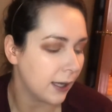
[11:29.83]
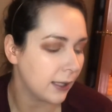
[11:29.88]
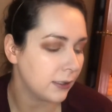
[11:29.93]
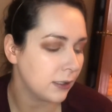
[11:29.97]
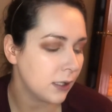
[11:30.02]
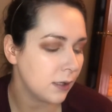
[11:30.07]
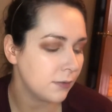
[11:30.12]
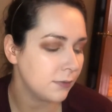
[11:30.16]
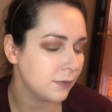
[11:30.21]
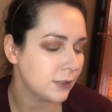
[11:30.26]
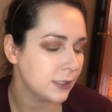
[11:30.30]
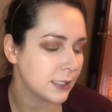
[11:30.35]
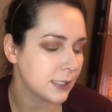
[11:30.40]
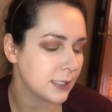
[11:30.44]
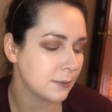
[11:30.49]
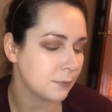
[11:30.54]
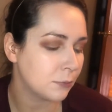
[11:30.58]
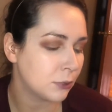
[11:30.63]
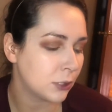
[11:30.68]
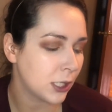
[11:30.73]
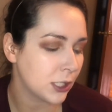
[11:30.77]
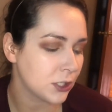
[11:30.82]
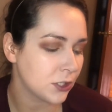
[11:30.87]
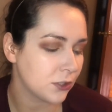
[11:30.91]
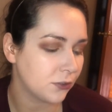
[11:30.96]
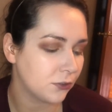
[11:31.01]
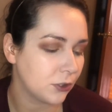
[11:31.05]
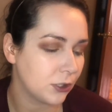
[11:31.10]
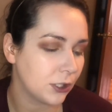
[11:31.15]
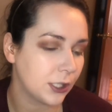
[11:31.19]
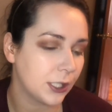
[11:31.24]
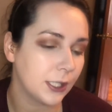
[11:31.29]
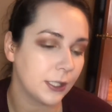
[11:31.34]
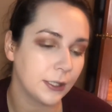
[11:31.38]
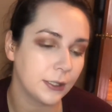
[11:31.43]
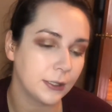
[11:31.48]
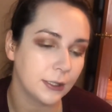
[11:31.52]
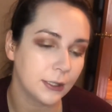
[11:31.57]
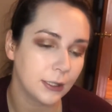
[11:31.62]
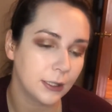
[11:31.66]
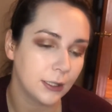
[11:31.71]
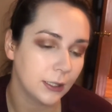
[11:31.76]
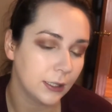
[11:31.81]
love this brush for
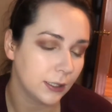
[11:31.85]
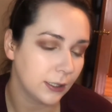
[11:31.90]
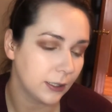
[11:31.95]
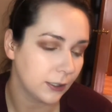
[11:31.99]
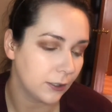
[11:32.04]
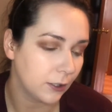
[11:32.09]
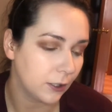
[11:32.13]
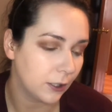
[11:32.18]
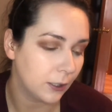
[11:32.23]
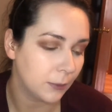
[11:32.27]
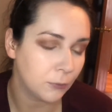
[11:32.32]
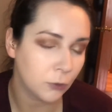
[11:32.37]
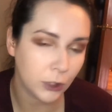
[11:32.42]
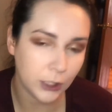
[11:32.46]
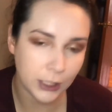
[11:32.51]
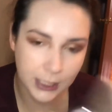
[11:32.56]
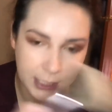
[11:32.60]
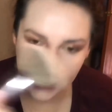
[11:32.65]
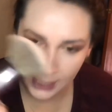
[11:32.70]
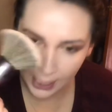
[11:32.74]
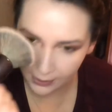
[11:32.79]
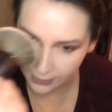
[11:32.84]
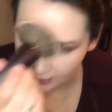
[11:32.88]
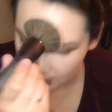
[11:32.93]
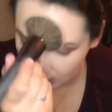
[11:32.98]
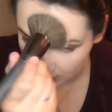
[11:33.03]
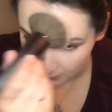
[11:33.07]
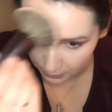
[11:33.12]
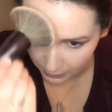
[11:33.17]
more dense